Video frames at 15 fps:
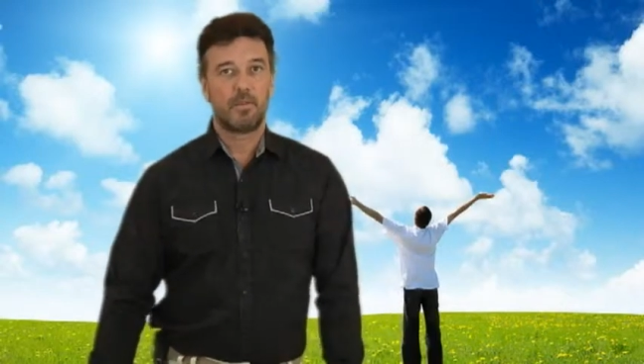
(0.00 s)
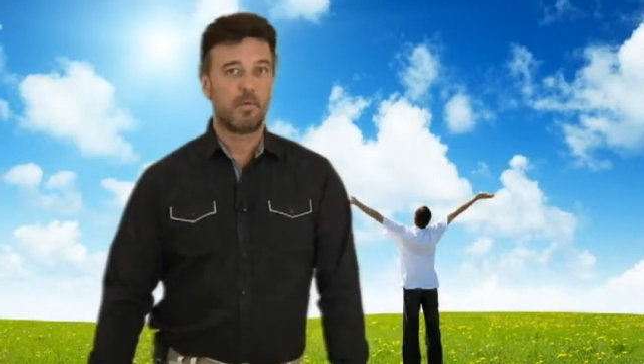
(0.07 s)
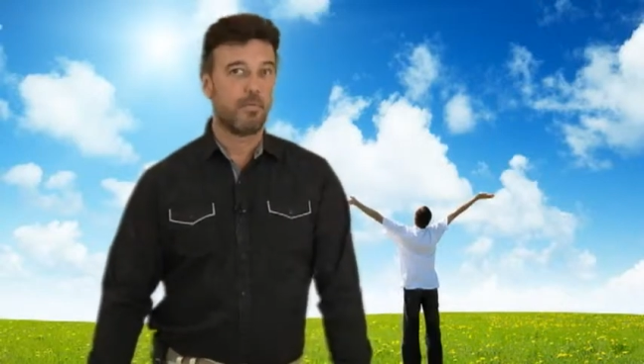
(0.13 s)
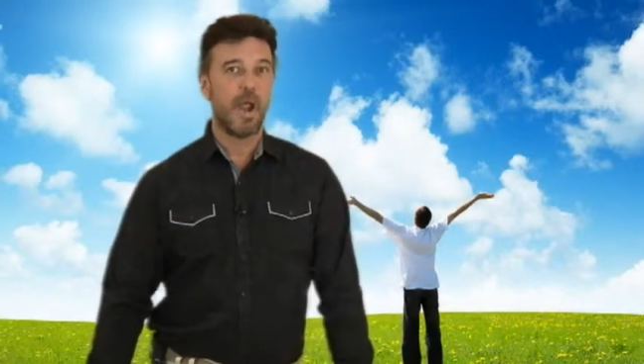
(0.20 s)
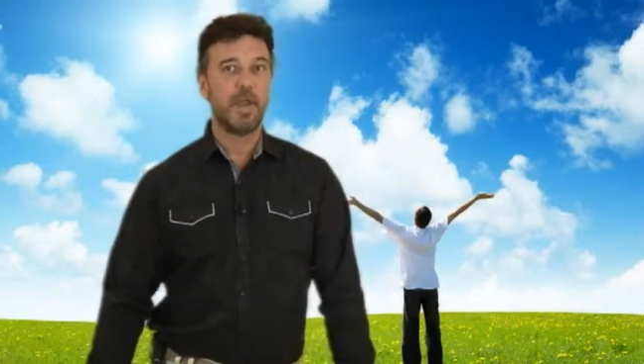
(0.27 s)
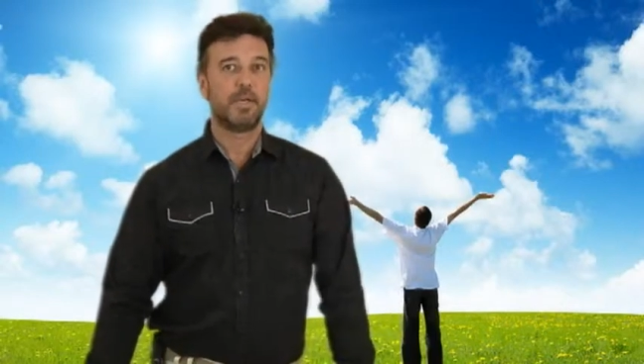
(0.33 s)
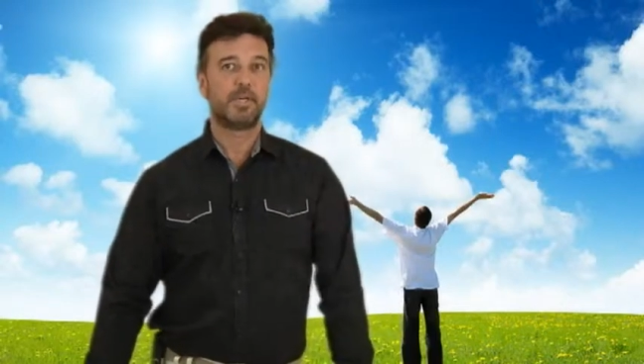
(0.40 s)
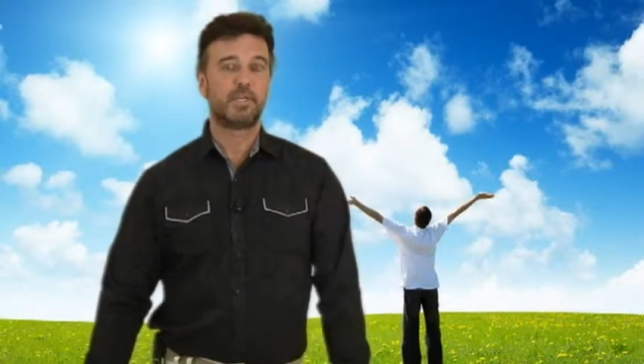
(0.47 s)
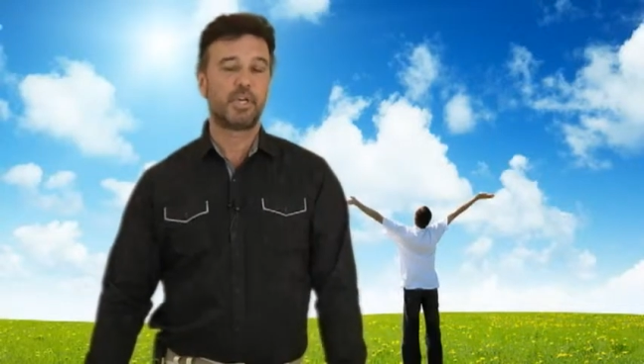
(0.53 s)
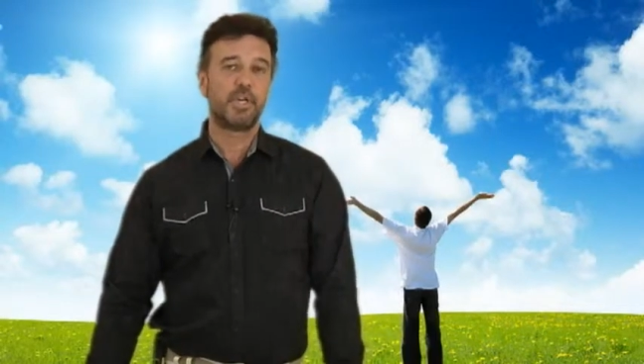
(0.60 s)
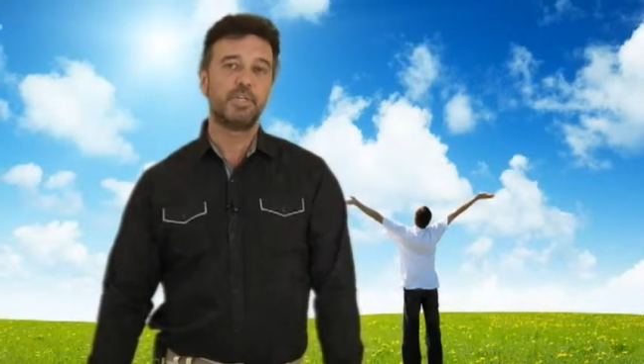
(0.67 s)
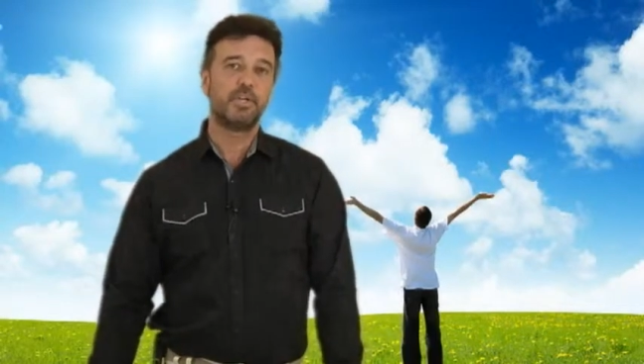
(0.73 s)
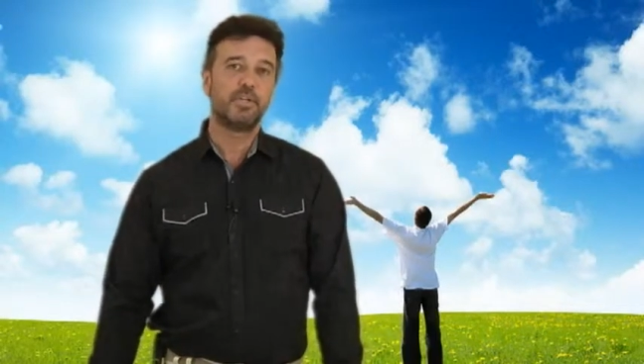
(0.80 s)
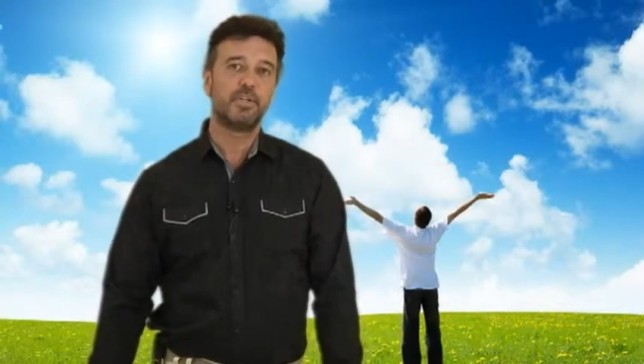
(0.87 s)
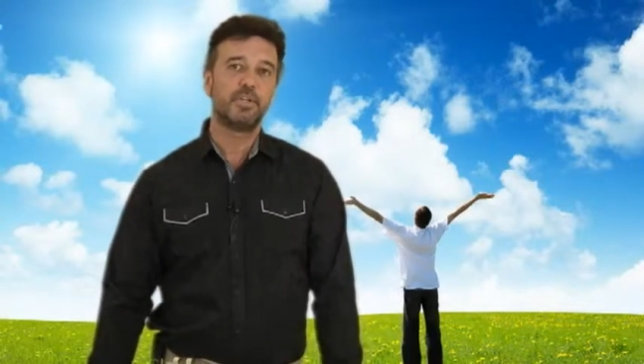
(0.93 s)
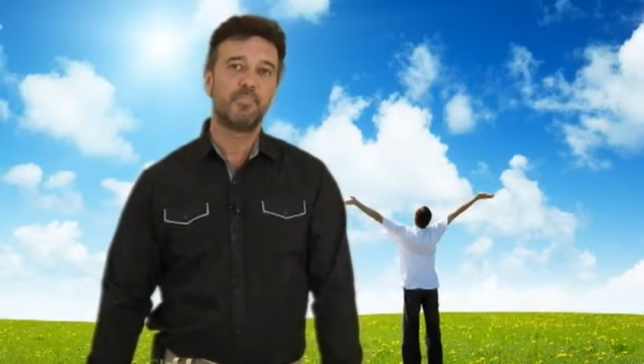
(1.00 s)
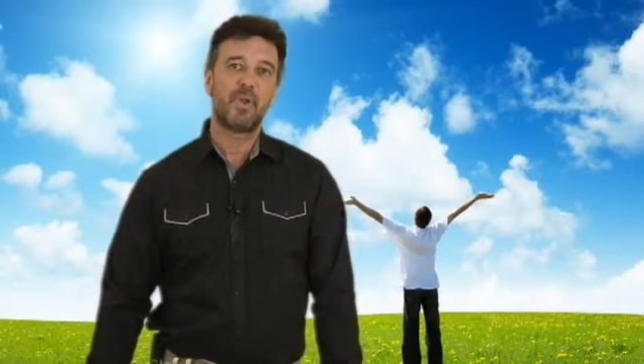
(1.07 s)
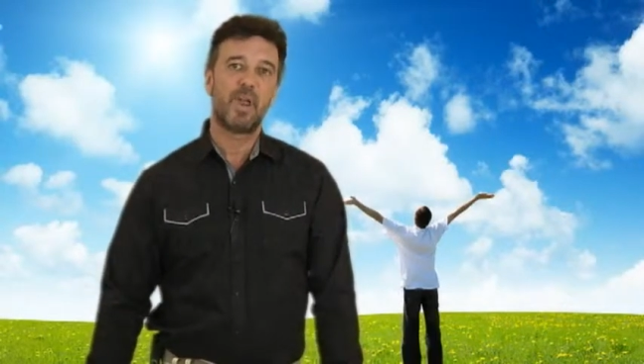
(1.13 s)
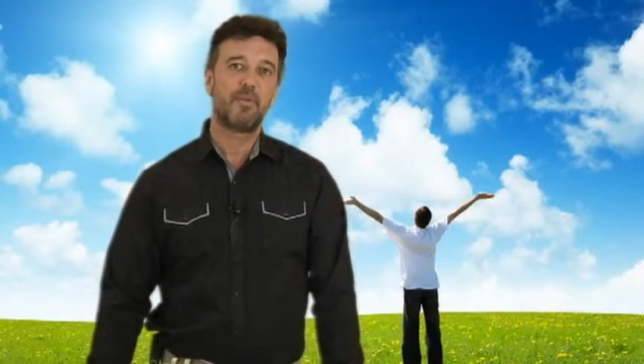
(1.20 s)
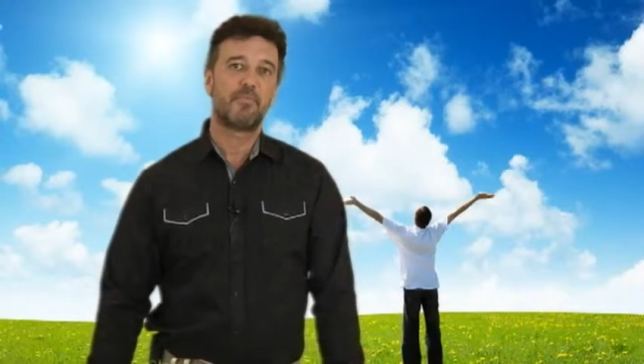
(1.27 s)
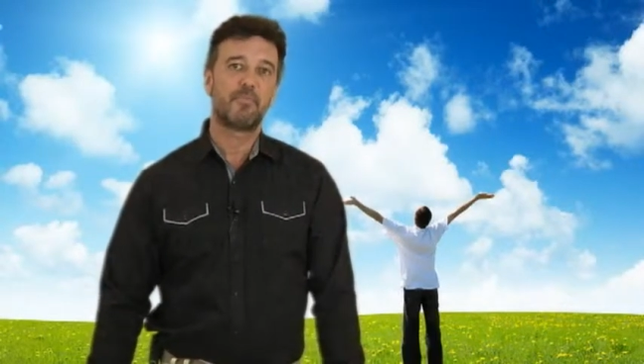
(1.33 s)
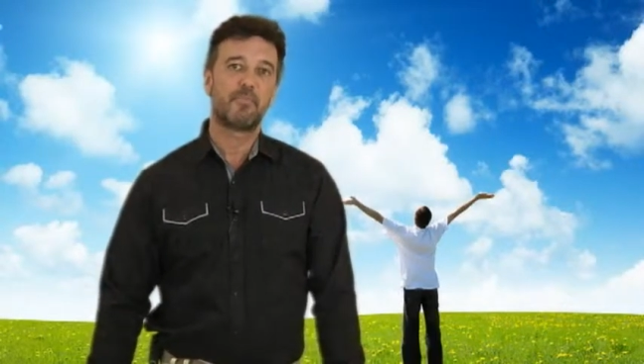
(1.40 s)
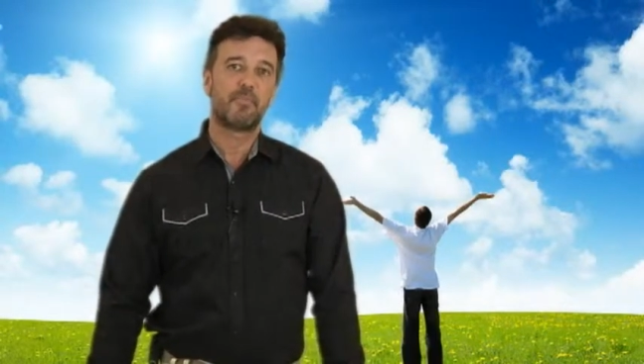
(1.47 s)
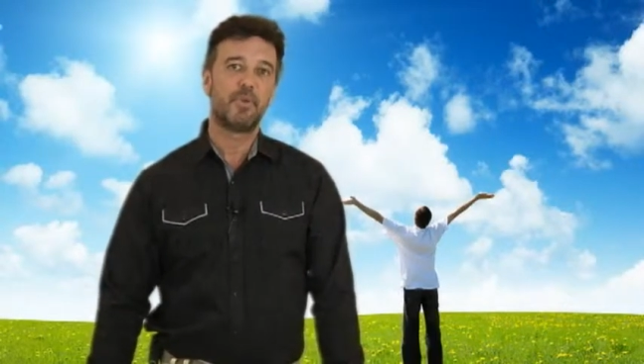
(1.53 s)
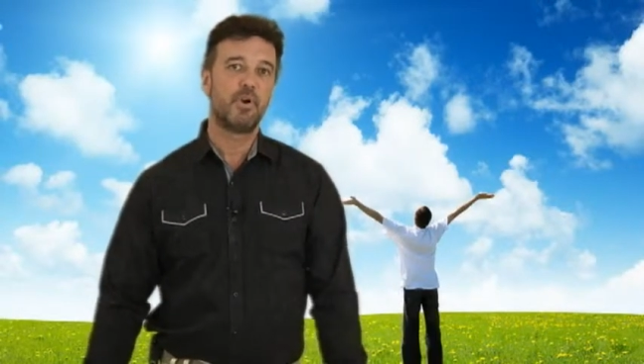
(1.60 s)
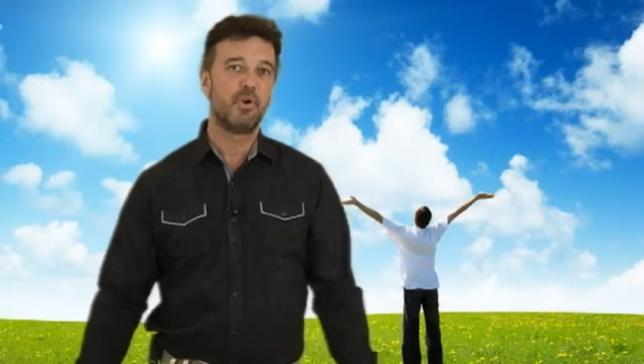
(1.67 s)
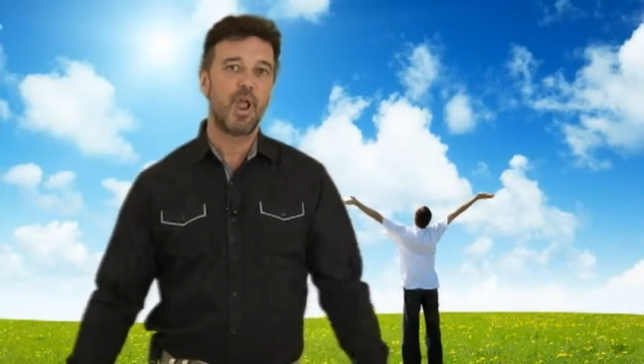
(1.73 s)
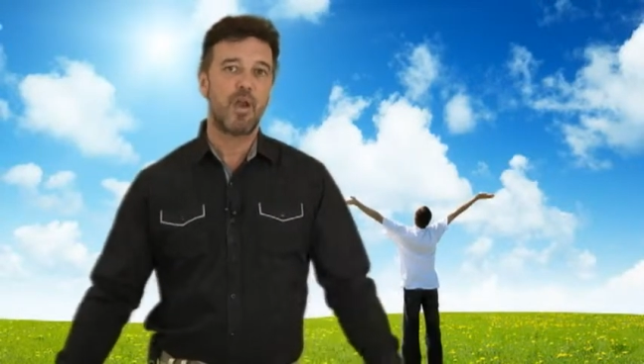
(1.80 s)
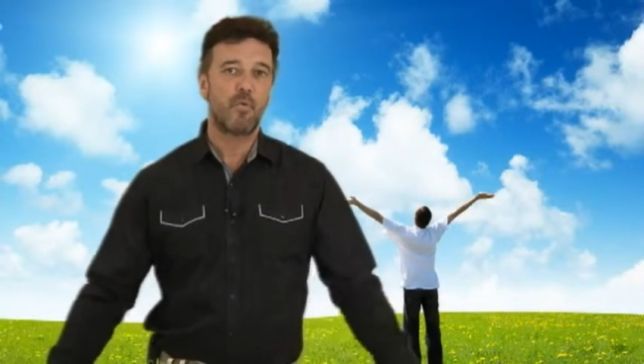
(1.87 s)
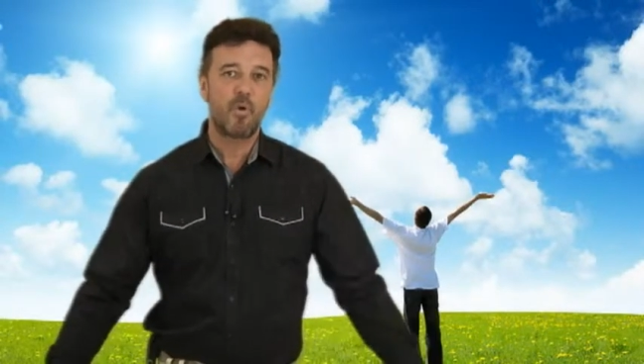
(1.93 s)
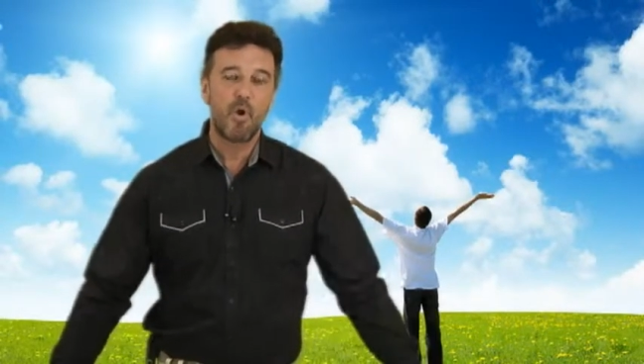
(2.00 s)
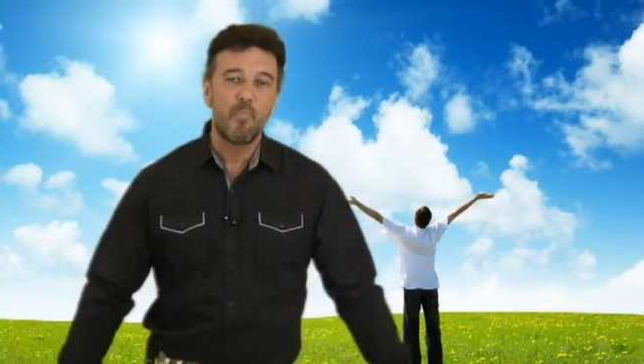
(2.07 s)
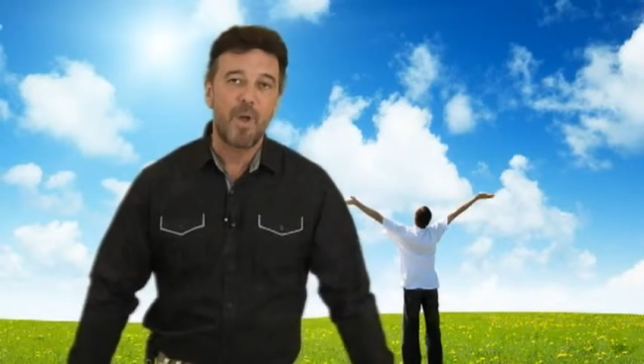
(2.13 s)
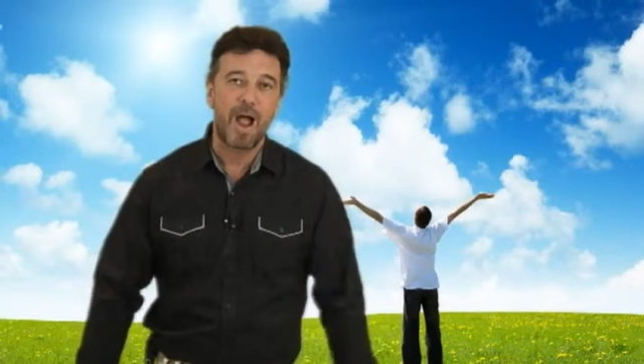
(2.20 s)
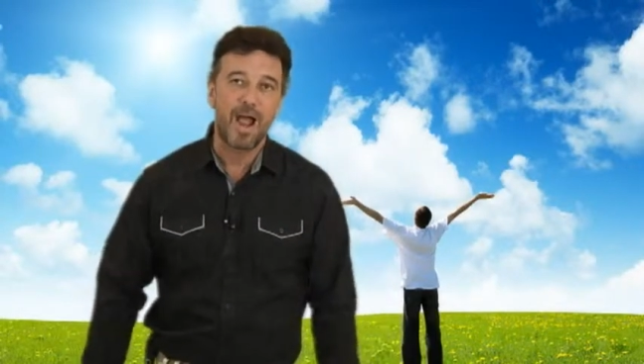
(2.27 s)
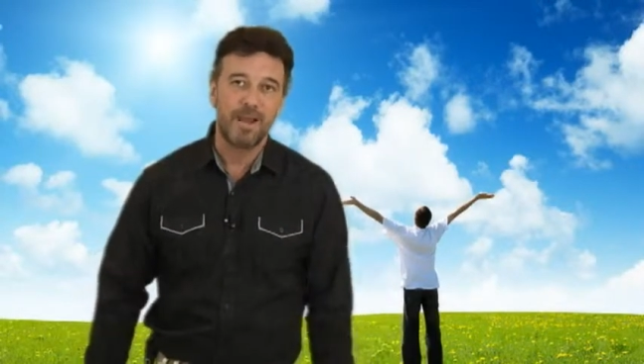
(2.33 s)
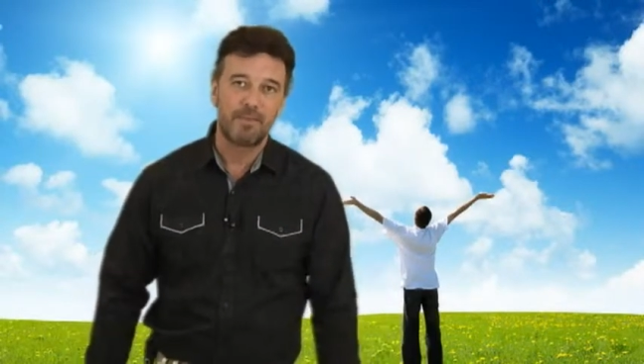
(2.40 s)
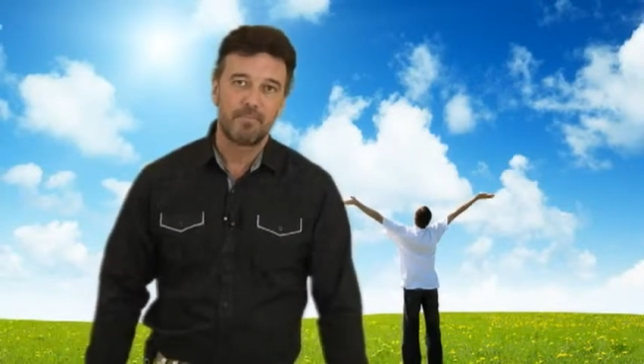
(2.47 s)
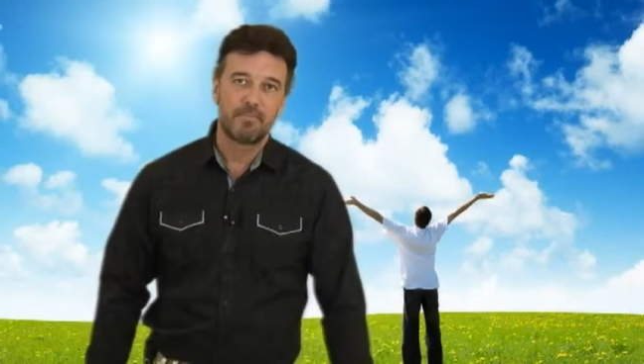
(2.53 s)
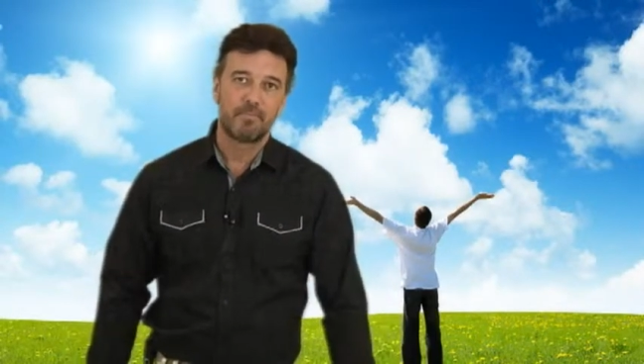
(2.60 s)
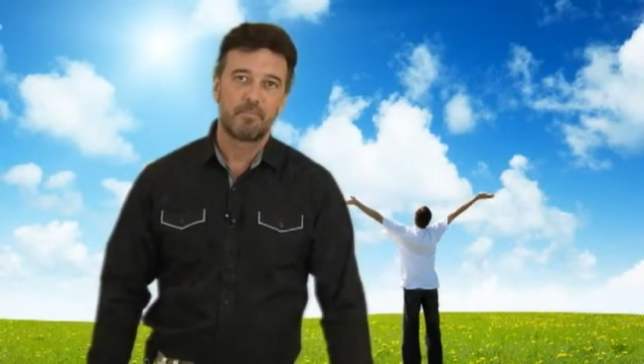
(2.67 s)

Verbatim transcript: the right decisions, but you're not a robot.